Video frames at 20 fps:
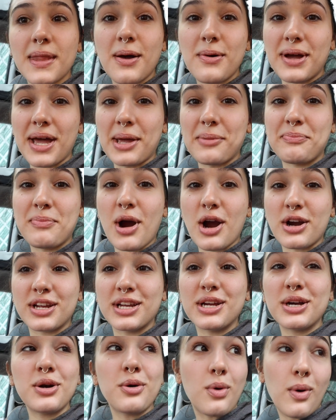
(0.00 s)
Okay,
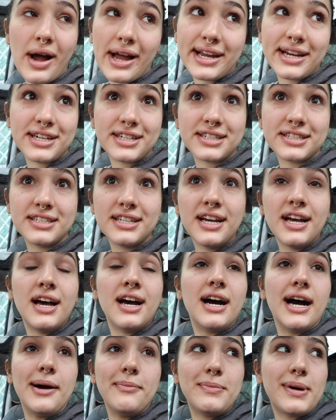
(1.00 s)
parking acquired.
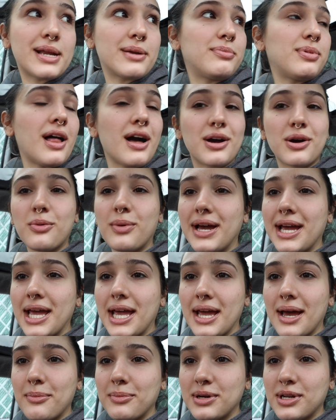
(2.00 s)
I'm about a block
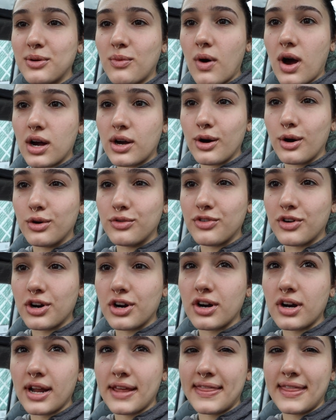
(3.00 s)
away. I'm gonna walk
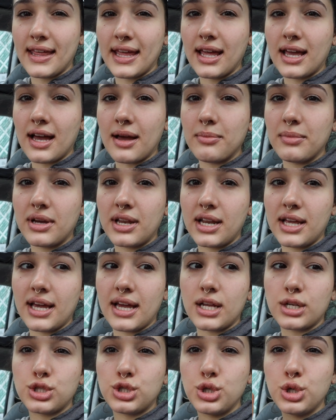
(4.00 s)
over. I think I'm gonna
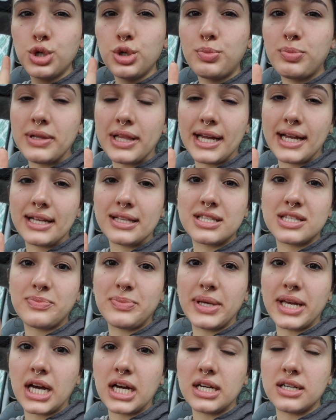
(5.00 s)
get two plates
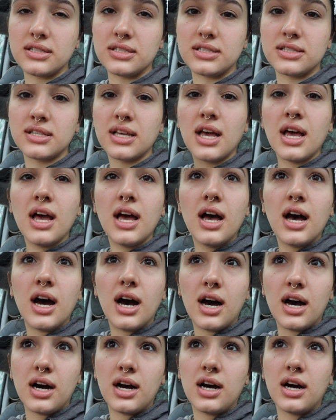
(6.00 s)
because
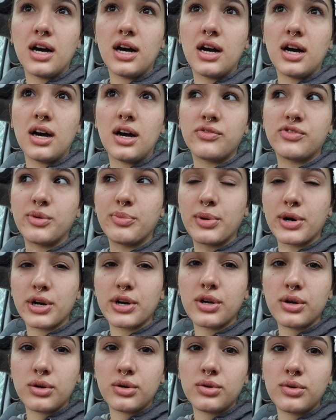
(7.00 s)

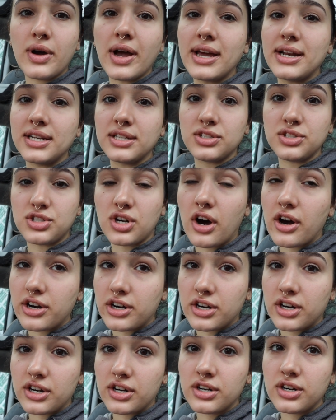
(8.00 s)
Roberto and his
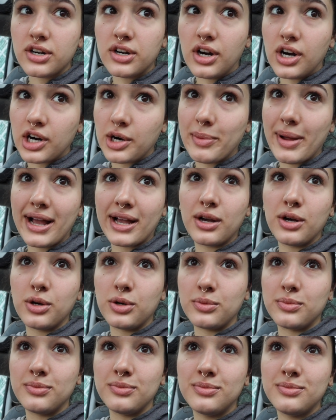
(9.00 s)
daughter are back
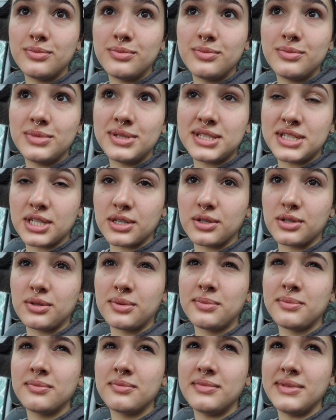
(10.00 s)
home
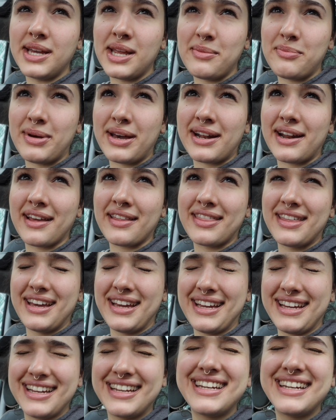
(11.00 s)
still in bed, I think.